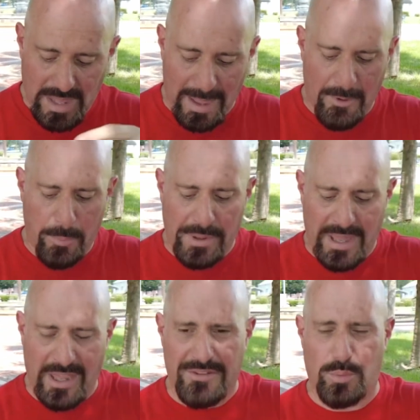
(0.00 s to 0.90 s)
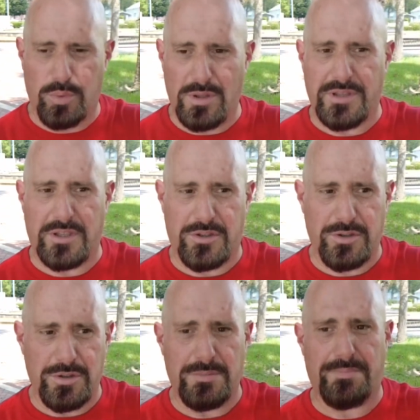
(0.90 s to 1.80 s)
I'm hoping it has a really
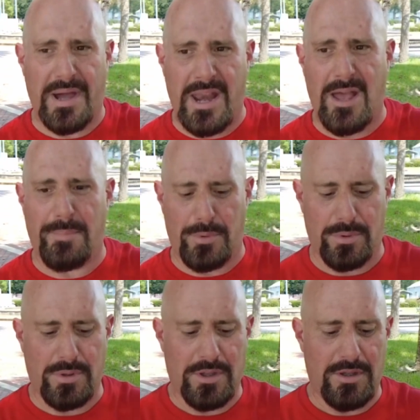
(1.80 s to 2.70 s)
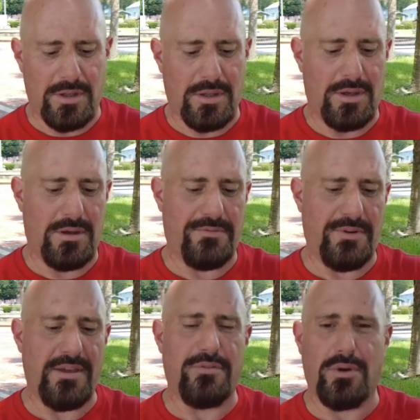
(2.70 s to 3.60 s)
good pineapple uh,
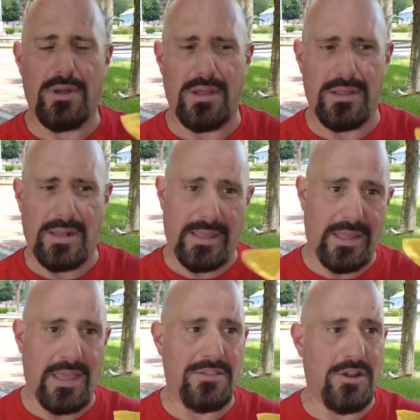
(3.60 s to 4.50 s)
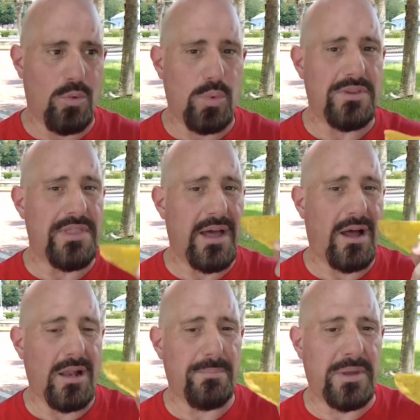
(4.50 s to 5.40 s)
flavor like in there with that
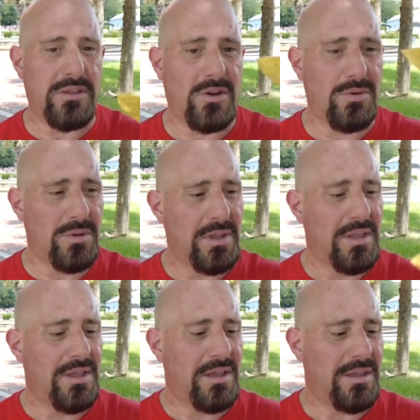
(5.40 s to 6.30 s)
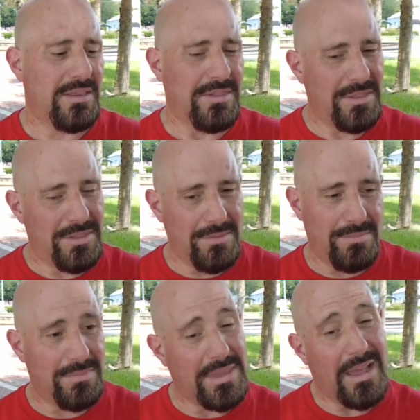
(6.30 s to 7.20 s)
jalapeno.
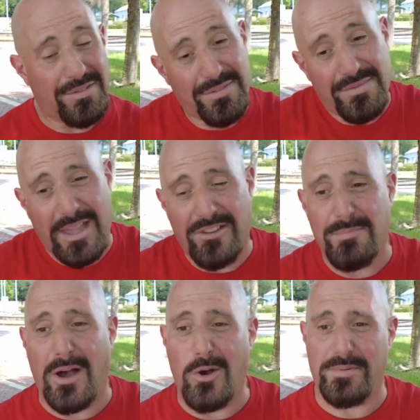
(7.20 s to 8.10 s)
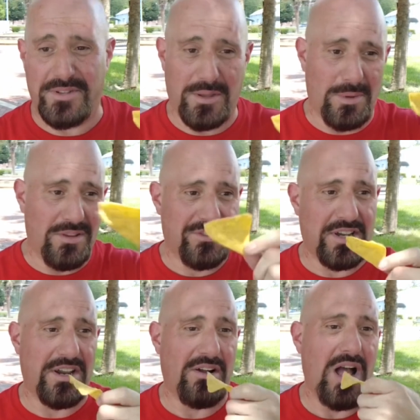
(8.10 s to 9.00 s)
That's, that's my hopes anyway. Let's
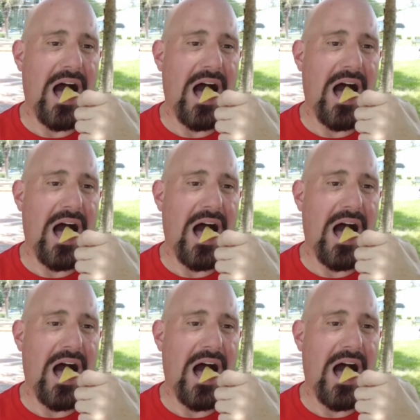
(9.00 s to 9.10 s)
check it out.